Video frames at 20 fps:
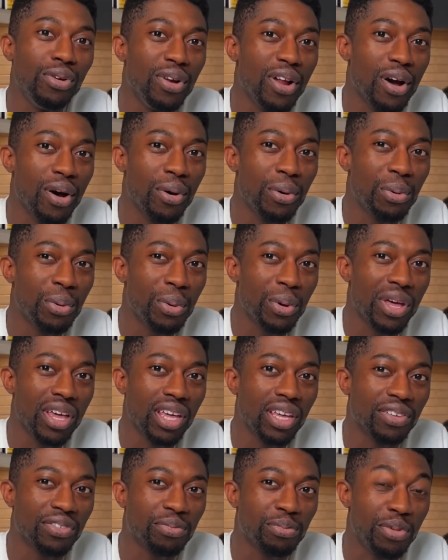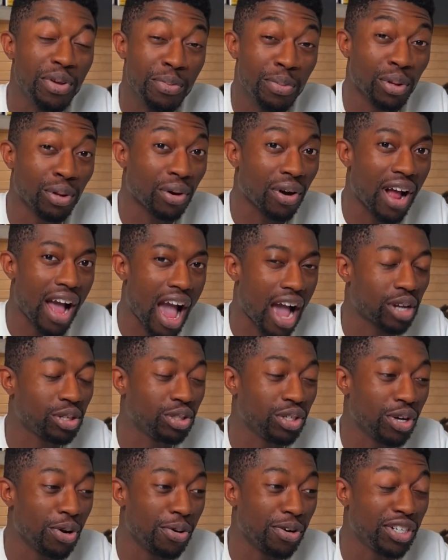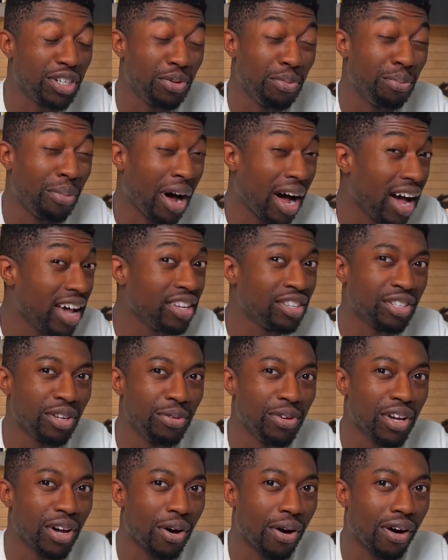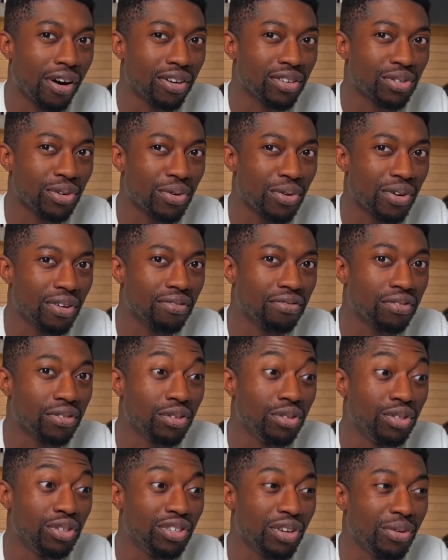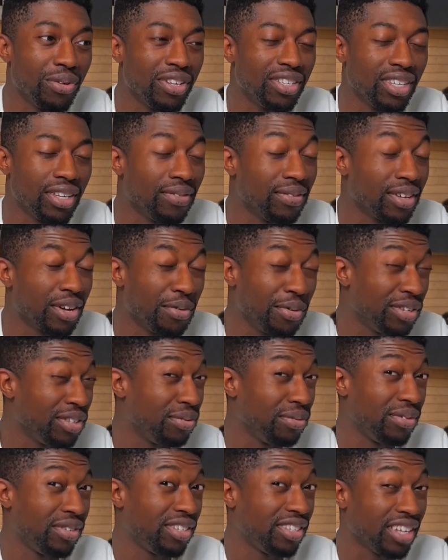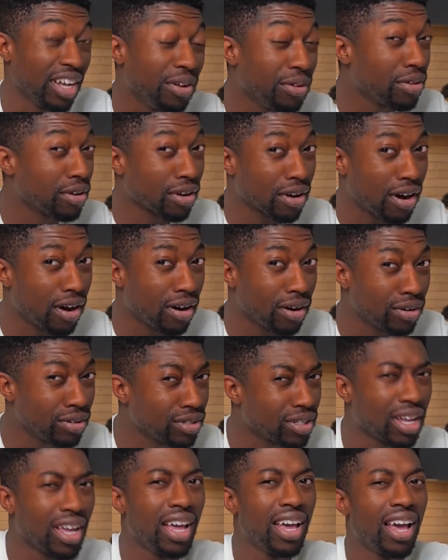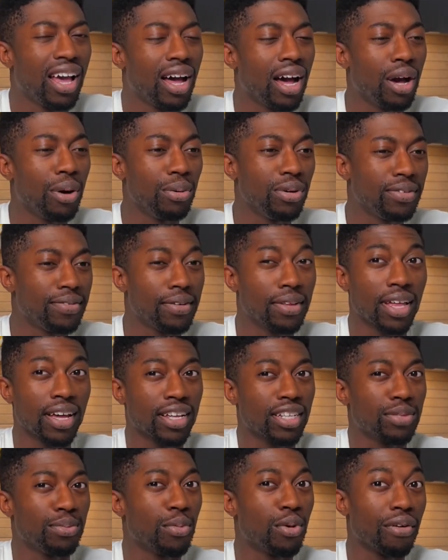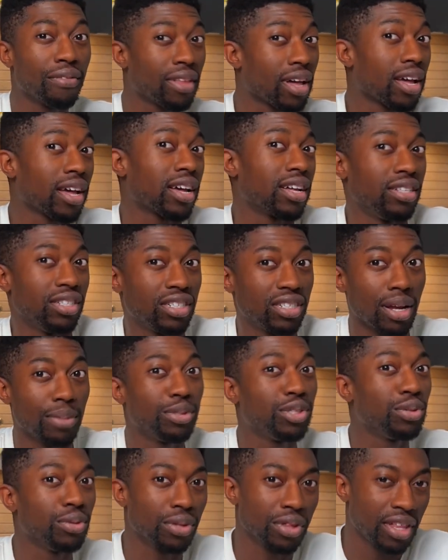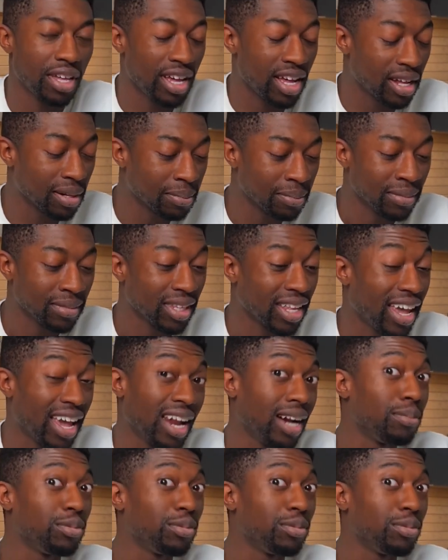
know if people are actually going to buy Sony cars or if Sony's even going to sell their cars. I always feel like it's more of like a conceptual thing. And I'm